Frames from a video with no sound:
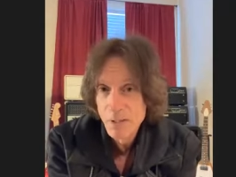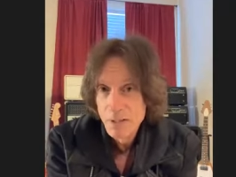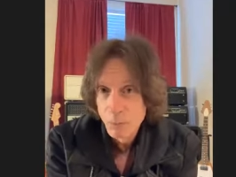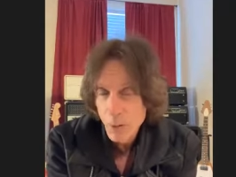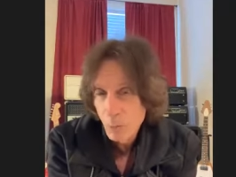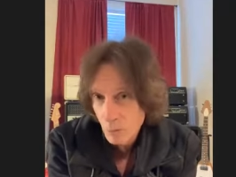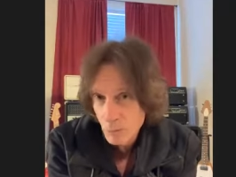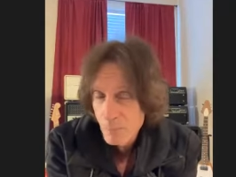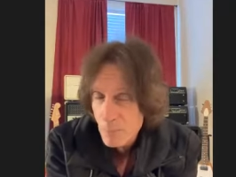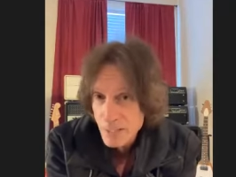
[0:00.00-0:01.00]
We work with the
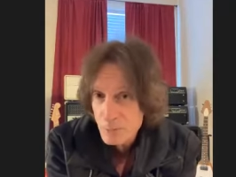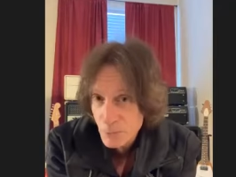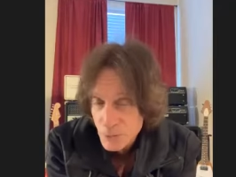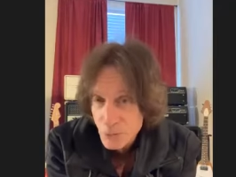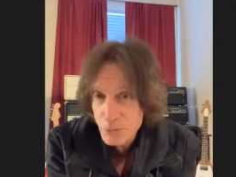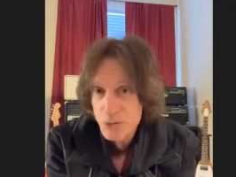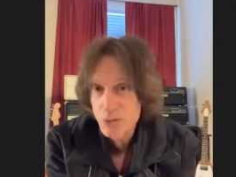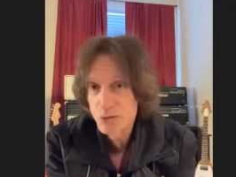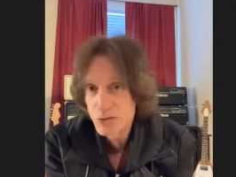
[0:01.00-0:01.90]
best producers,